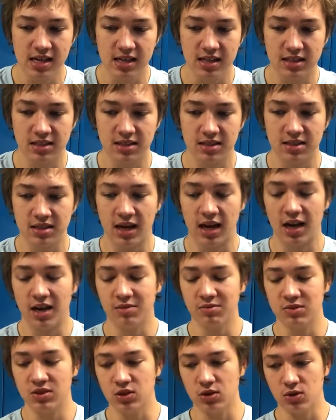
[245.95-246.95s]
it's
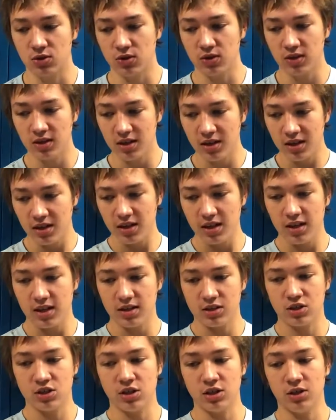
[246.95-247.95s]
time to
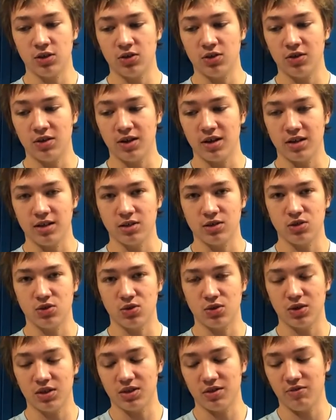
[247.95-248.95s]
chill and
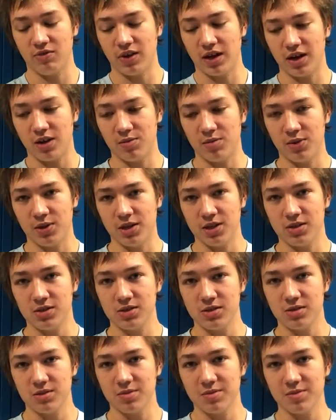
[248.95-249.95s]
enjoy the
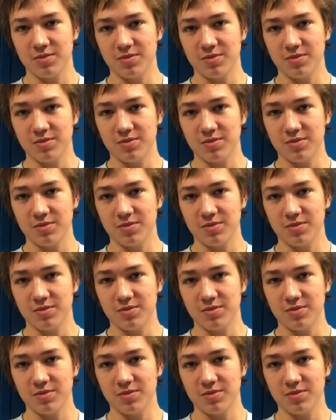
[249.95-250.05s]
fireplace.